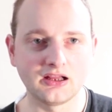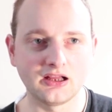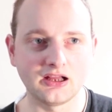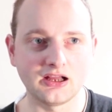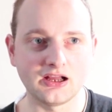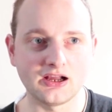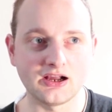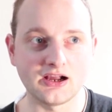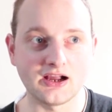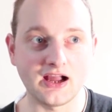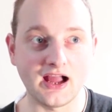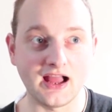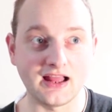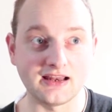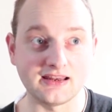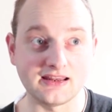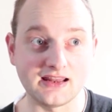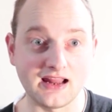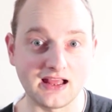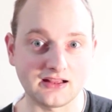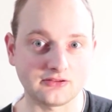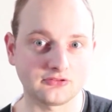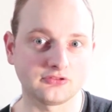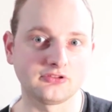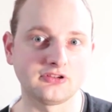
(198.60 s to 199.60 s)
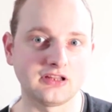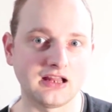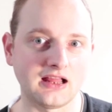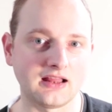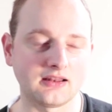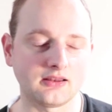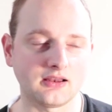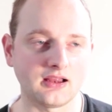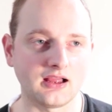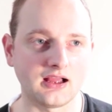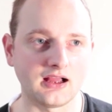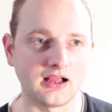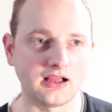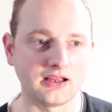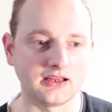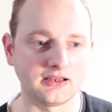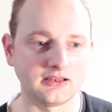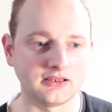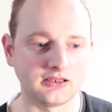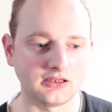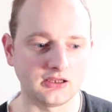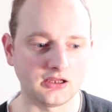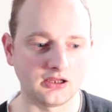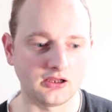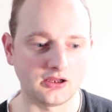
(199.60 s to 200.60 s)
and next to that
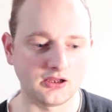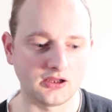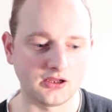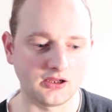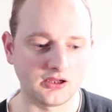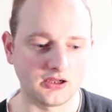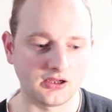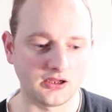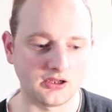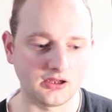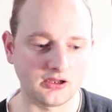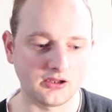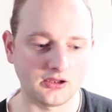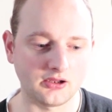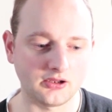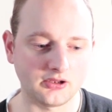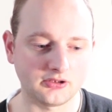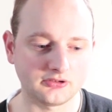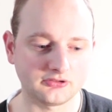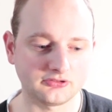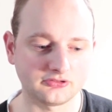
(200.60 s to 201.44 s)
I